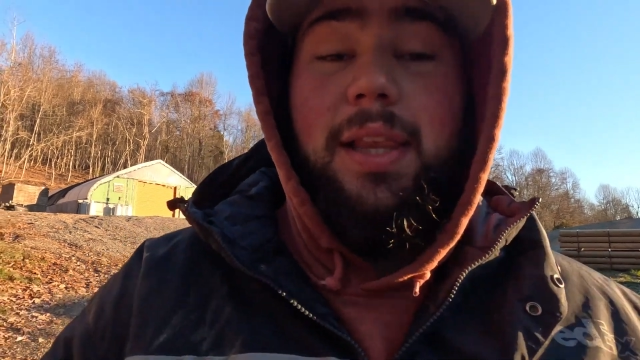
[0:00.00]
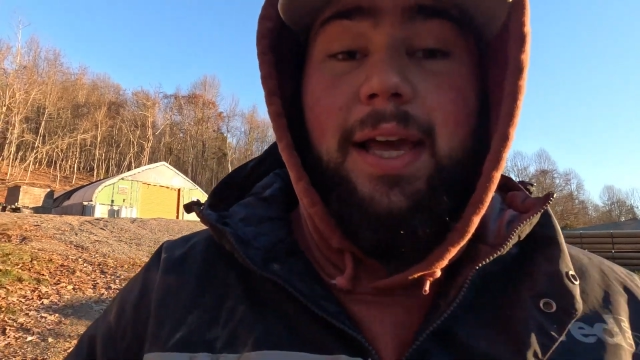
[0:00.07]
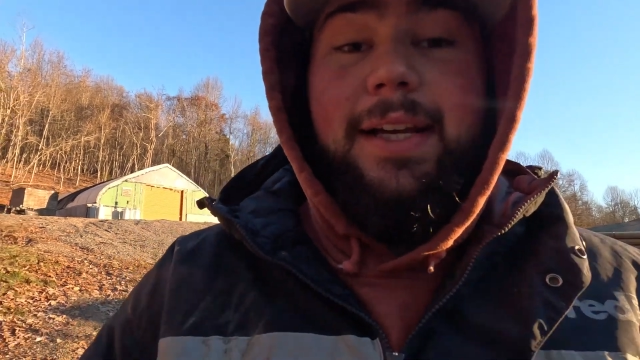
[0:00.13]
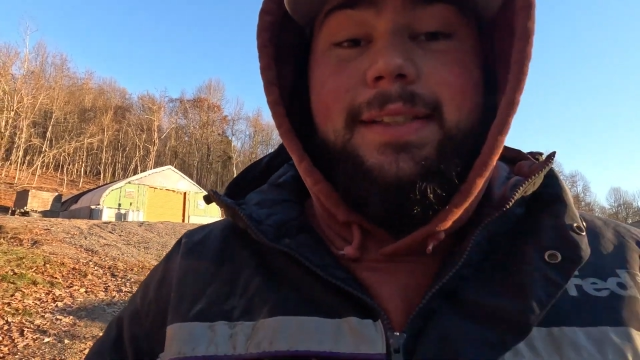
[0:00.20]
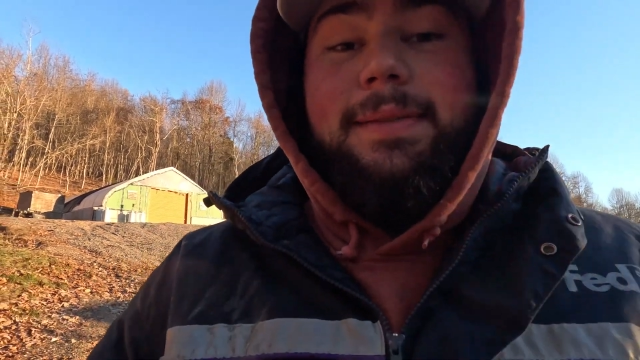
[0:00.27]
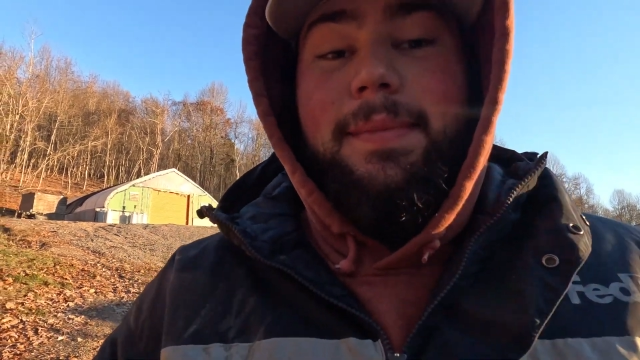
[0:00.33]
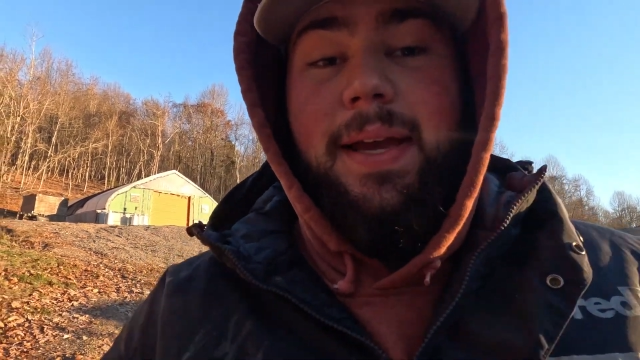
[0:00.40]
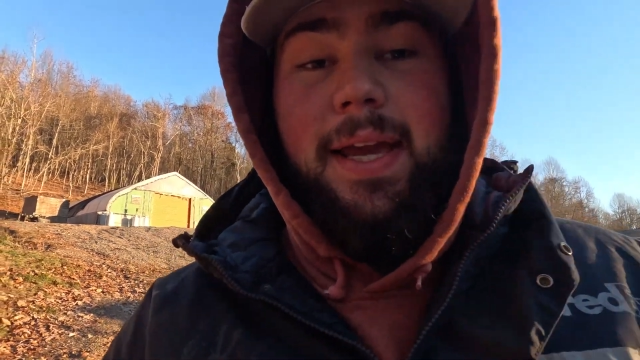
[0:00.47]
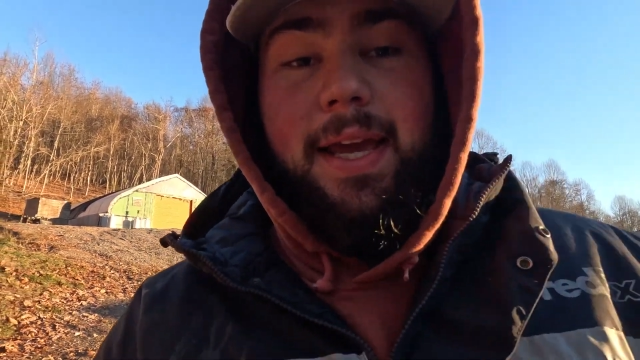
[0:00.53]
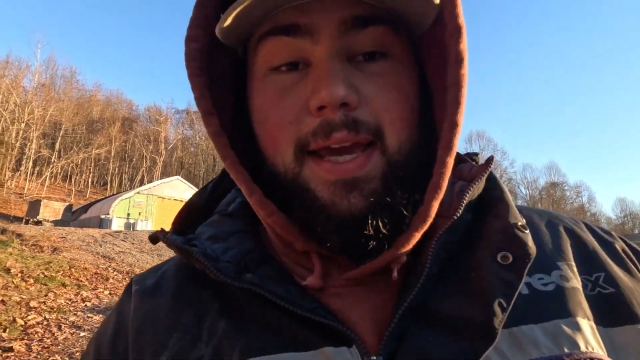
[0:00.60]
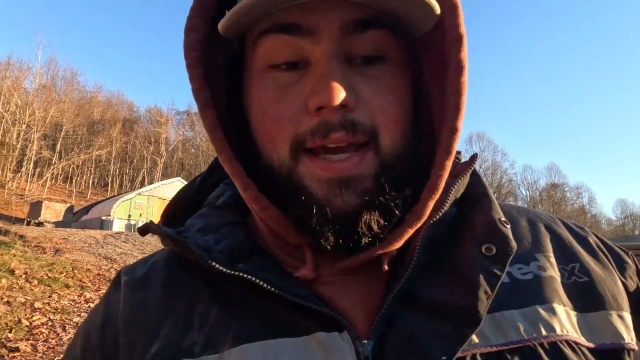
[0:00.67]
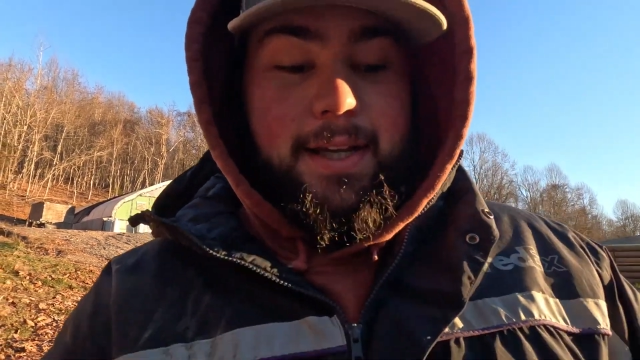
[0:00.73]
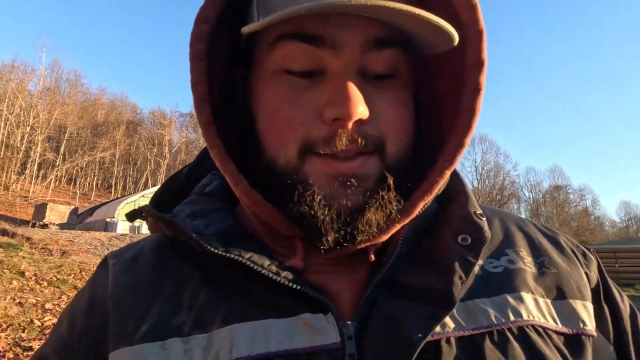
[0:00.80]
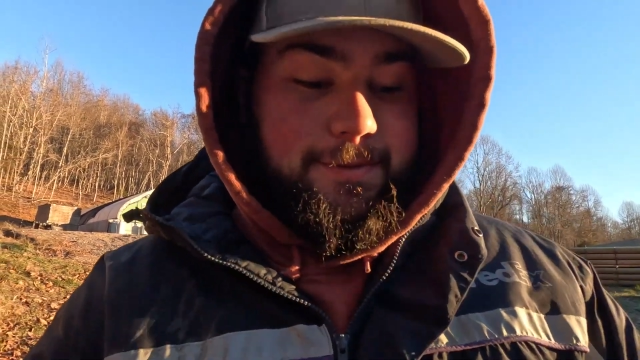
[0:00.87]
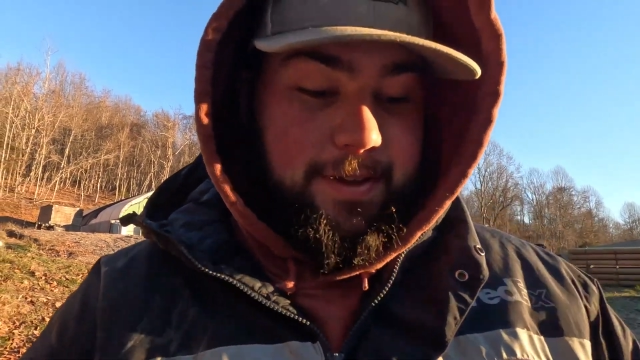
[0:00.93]
collect some
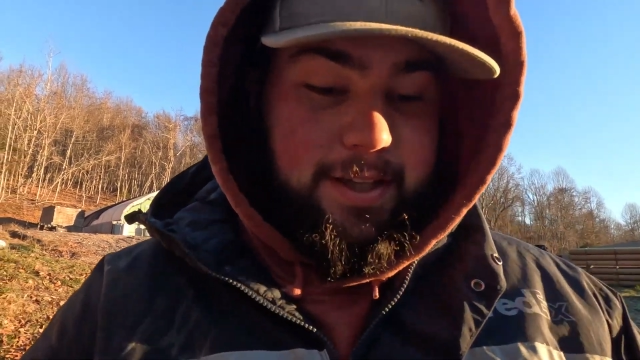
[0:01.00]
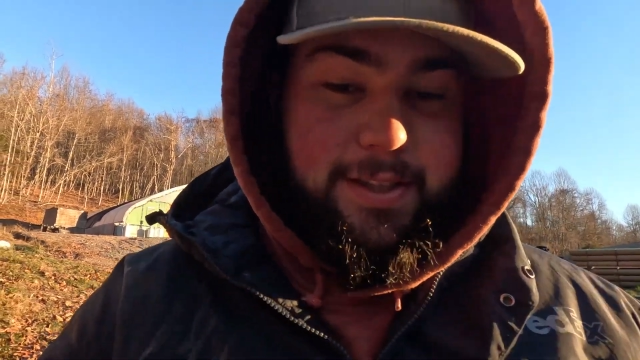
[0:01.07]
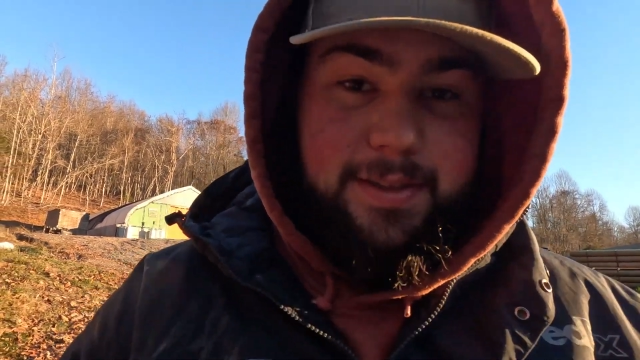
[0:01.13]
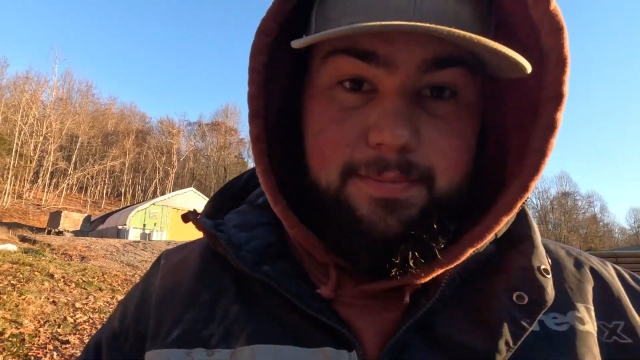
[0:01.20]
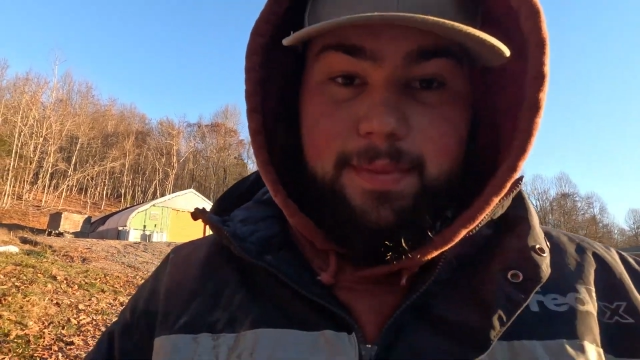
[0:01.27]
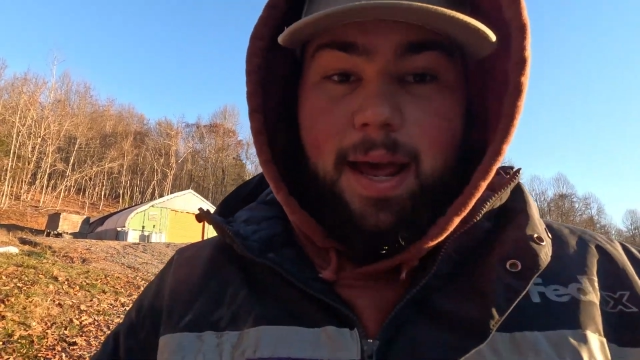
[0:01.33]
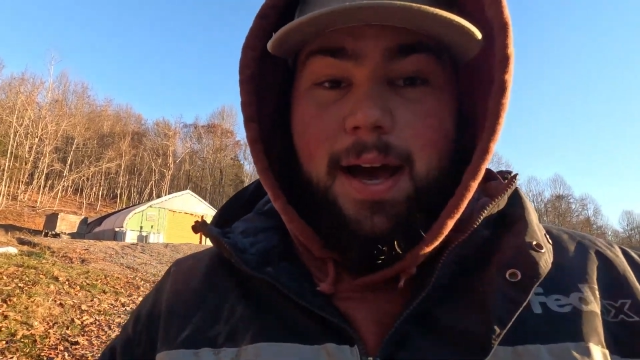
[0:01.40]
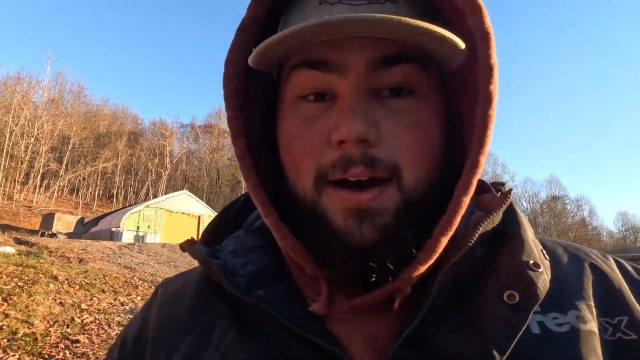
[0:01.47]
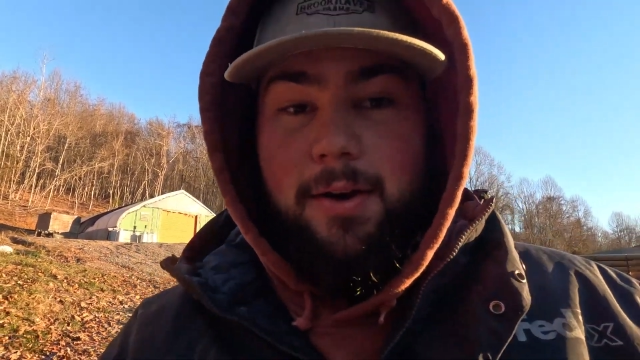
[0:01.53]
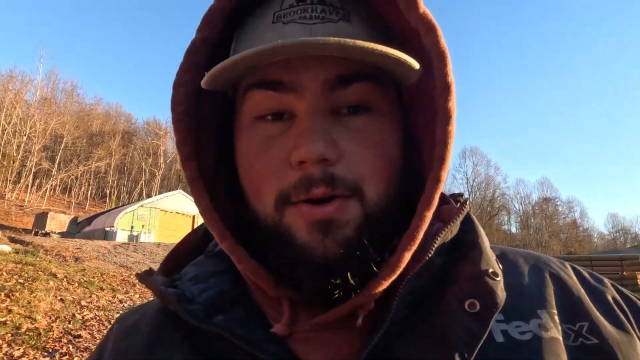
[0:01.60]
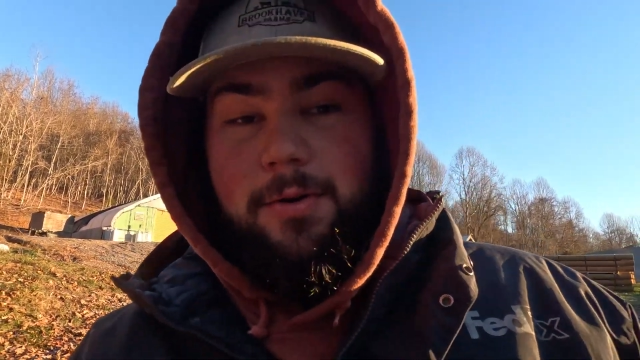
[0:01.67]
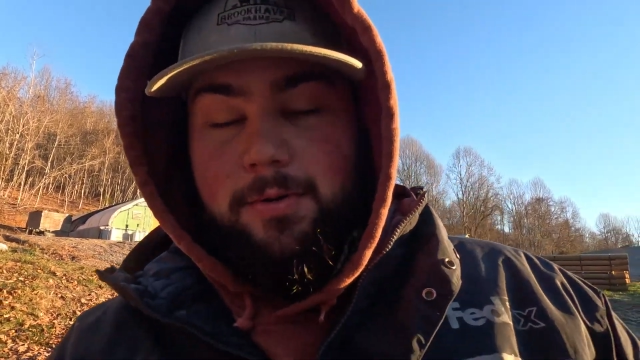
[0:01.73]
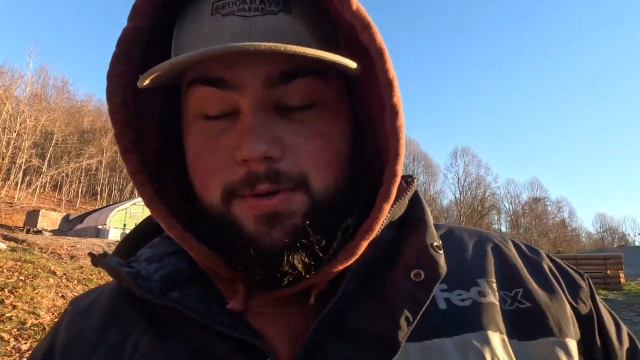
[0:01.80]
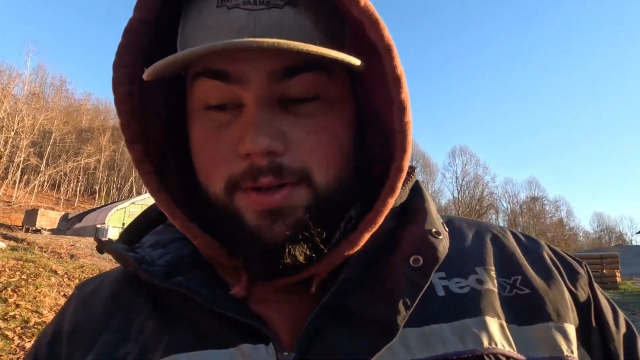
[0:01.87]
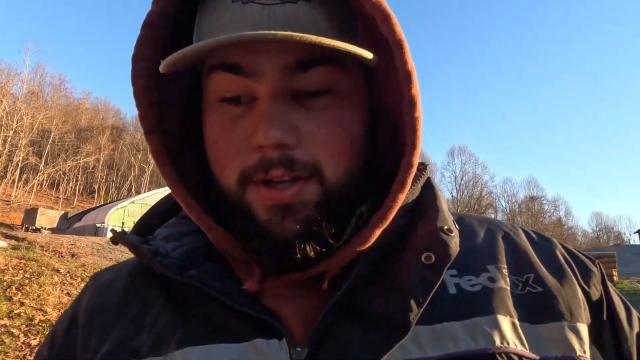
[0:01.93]
eggs, feed some
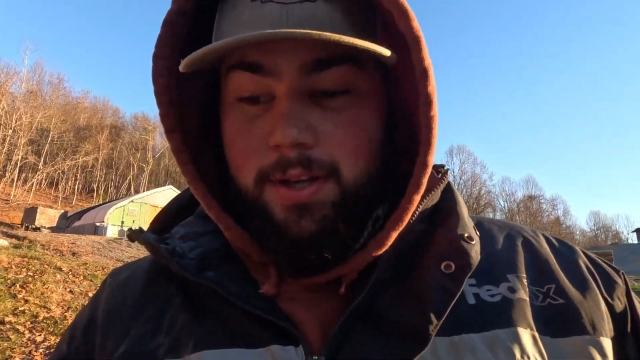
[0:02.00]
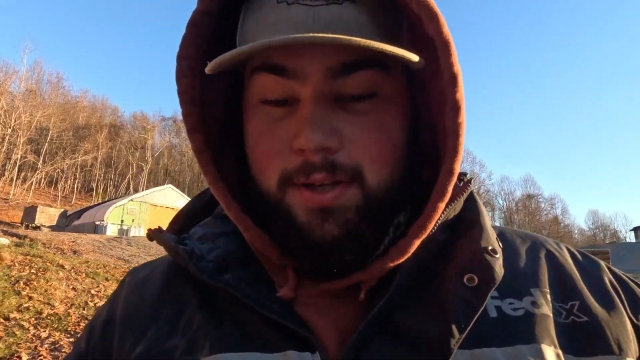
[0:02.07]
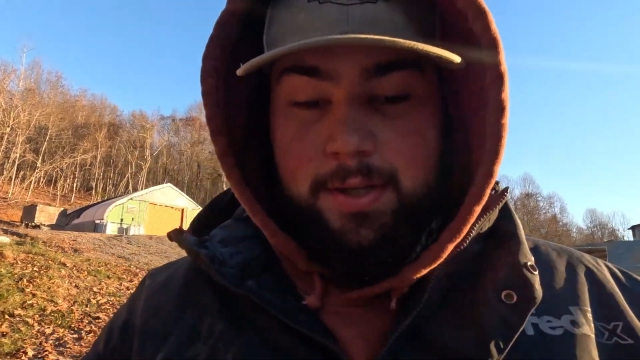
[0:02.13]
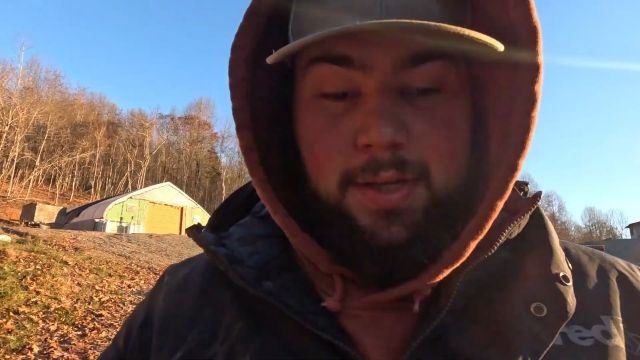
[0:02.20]
dogs,